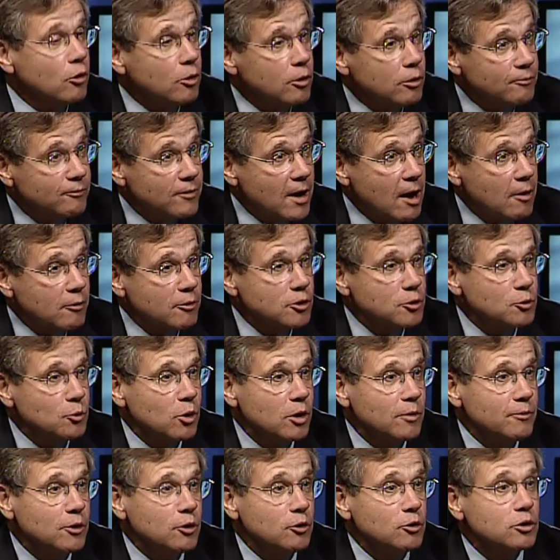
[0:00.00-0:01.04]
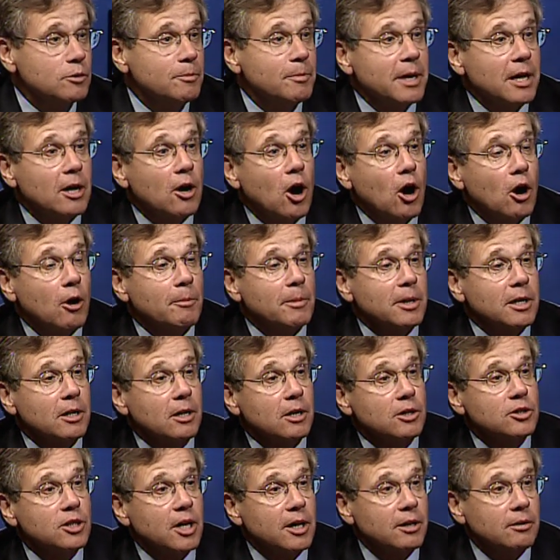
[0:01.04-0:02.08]
the founders would have used big R
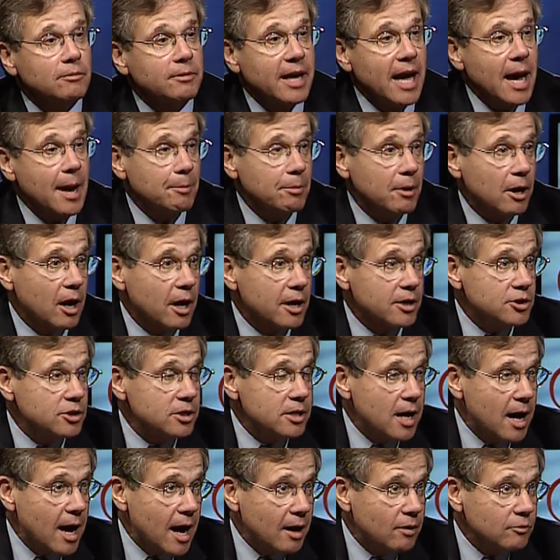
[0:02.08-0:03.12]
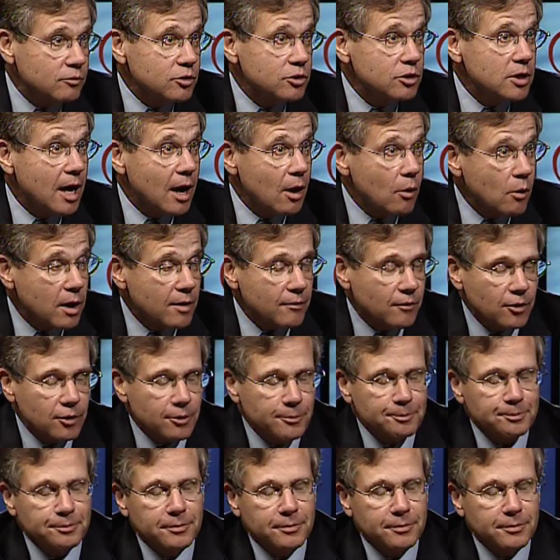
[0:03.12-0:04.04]
because they capitalized nouns. However,